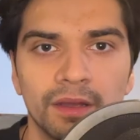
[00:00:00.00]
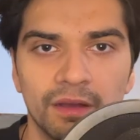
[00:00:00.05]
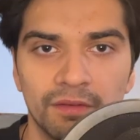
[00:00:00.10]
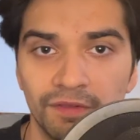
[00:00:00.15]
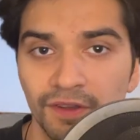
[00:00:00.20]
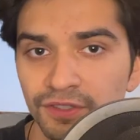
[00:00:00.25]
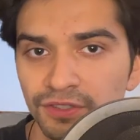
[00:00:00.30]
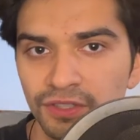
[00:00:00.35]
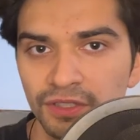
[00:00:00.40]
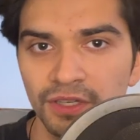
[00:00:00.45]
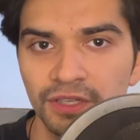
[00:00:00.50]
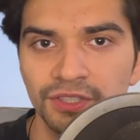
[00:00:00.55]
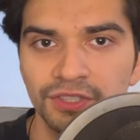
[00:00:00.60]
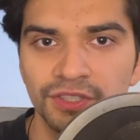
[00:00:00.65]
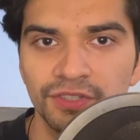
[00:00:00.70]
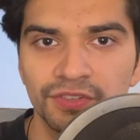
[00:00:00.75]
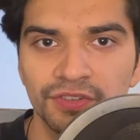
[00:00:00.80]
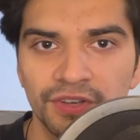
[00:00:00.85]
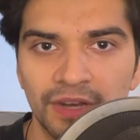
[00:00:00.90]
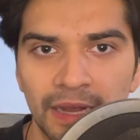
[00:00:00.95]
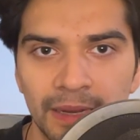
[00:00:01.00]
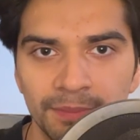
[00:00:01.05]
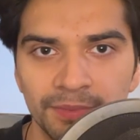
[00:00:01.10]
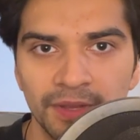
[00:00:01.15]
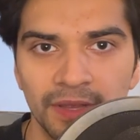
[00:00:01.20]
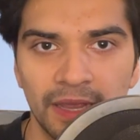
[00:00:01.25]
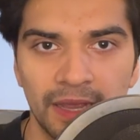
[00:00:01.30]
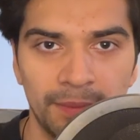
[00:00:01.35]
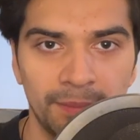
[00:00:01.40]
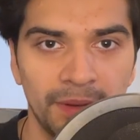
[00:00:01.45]
Eventually, she
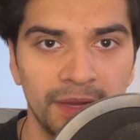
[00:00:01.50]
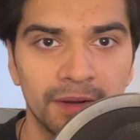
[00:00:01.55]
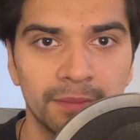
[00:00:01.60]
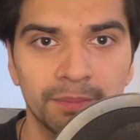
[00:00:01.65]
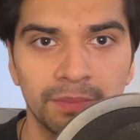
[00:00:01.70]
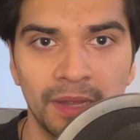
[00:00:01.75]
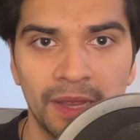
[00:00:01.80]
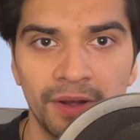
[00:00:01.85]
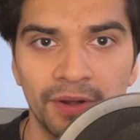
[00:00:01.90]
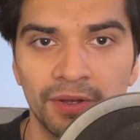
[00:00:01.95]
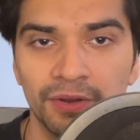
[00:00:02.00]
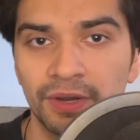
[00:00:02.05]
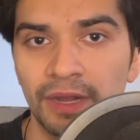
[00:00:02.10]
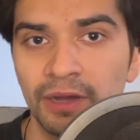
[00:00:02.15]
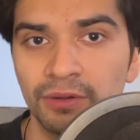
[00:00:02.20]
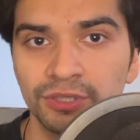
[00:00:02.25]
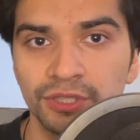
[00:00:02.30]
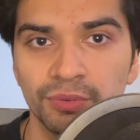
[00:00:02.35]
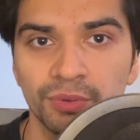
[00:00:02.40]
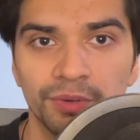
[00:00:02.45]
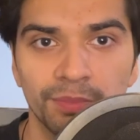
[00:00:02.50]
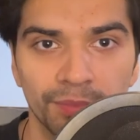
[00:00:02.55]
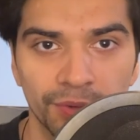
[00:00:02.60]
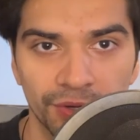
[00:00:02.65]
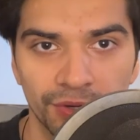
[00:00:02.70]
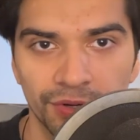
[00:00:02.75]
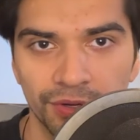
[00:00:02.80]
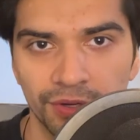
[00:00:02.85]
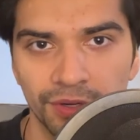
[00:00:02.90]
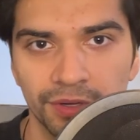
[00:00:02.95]
snapped and made a plan on how she would
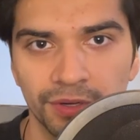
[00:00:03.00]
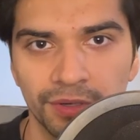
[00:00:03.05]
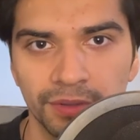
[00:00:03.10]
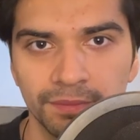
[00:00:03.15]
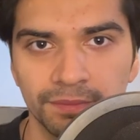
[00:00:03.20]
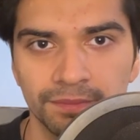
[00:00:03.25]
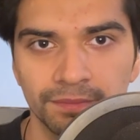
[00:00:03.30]
murder her.